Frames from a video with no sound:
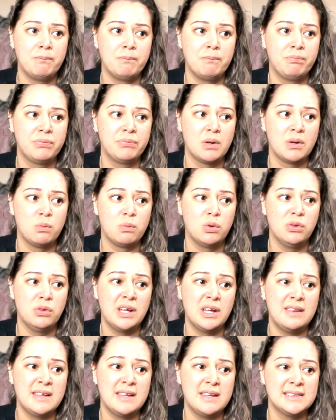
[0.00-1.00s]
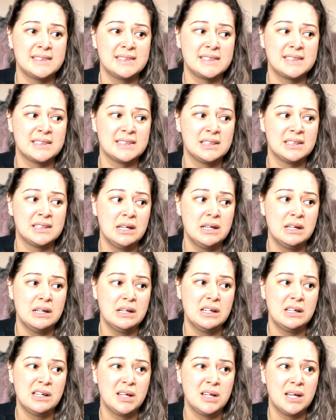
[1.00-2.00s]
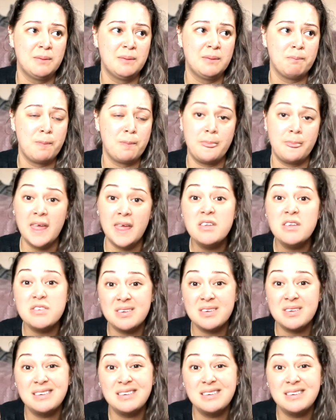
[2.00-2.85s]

walnut, that's